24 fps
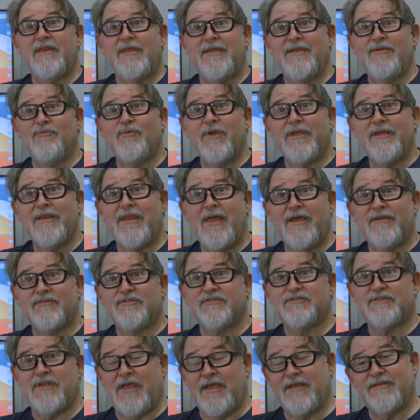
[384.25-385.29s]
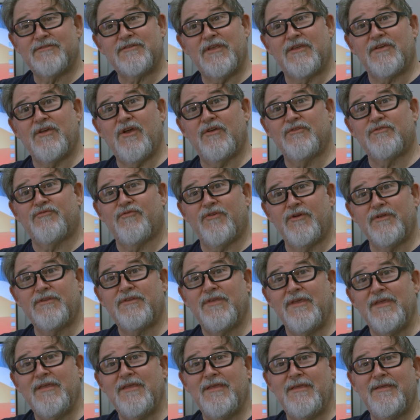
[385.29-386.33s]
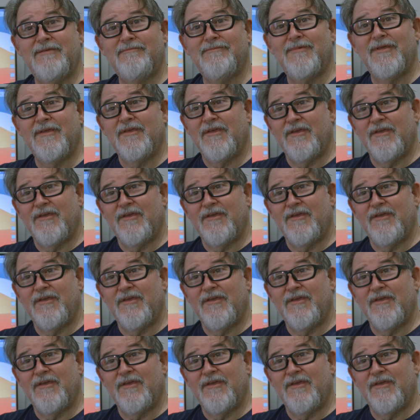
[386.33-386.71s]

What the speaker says: he realizes as a coach for a team,